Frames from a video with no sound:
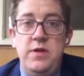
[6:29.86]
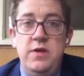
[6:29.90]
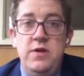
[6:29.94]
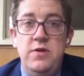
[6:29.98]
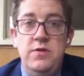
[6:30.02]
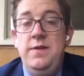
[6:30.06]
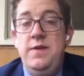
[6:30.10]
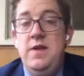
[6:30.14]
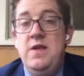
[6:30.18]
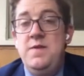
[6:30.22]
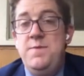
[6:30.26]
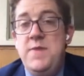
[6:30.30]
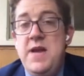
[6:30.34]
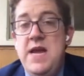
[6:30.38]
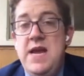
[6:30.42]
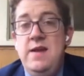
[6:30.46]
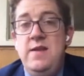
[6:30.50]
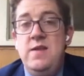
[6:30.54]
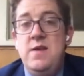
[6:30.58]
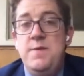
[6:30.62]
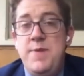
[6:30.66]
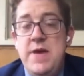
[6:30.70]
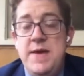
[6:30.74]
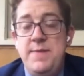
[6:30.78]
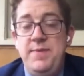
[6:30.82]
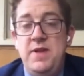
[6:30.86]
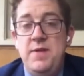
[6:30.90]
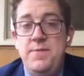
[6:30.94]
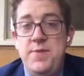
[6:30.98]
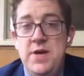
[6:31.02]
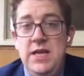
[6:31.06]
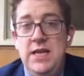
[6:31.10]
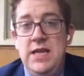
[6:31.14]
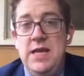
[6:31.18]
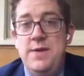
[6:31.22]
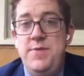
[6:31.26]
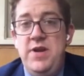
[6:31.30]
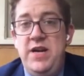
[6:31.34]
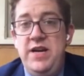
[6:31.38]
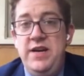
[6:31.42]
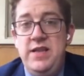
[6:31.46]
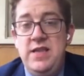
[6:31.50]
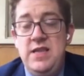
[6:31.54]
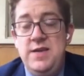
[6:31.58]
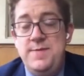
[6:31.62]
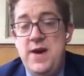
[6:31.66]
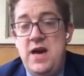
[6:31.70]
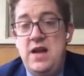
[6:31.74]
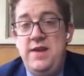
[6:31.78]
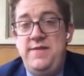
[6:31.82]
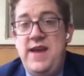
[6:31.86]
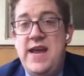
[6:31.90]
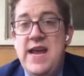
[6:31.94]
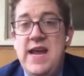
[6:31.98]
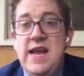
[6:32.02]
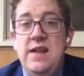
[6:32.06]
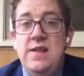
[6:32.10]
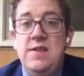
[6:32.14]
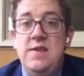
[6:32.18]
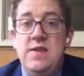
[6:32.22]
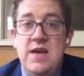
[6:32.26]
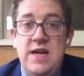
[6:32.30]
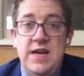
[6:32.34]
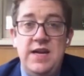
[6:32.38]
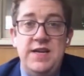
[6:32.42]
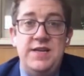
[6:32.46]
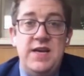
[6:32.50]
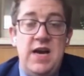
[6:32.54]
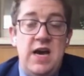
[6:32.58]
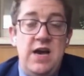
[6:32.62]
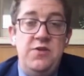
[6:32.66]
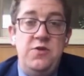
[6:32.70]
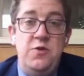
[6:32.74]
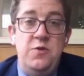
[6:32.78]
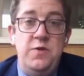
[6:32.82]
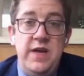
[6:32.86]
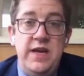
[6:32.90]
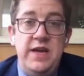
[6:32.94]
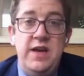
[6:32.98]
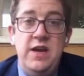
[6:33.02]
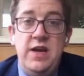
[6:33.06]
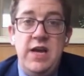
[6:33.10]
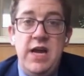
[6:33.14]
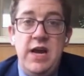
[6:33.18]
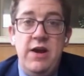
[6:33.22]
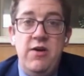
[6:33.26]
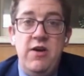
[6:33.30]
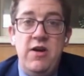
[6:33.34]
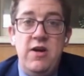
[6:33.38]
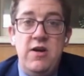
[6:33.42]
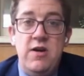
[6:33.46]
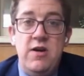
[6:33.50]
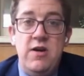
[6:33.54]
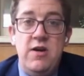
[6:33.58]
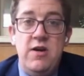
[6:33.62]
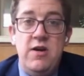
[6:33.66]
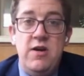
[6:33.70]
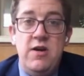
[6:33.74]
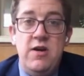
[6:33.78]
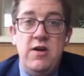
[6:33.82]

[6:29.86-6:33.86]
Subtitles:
you. This means that people have been limited in the amount of hand sanitizer they could carry on.